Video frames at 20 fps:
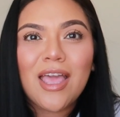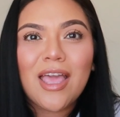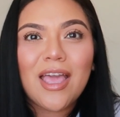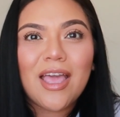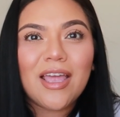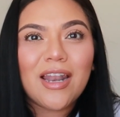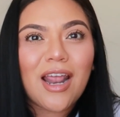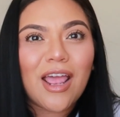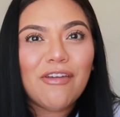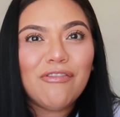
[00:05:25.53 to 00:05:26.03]

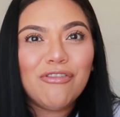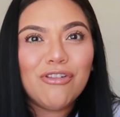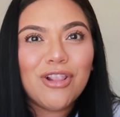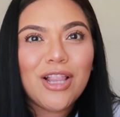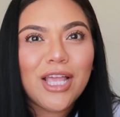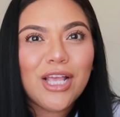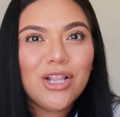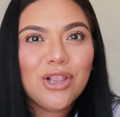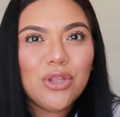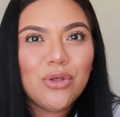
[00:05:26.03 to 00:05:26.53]
And I feel
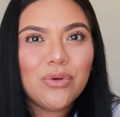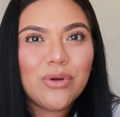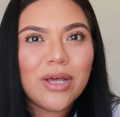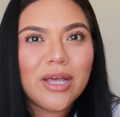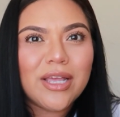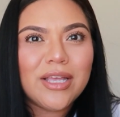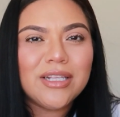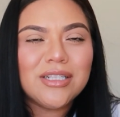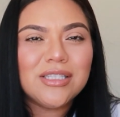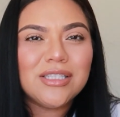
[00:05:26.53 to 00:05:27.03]
like
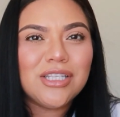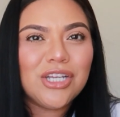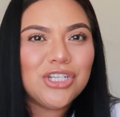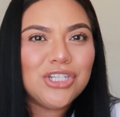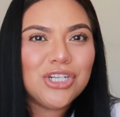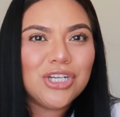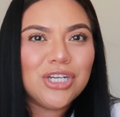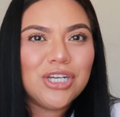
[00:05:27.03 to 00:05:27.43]
Luca is such a